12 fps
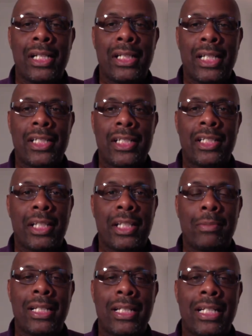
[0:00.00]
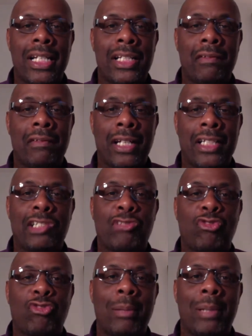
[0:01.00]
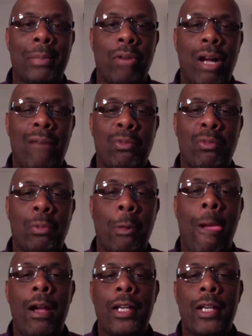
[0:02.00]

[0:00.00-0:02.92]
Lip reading: into something that is extremely profitable.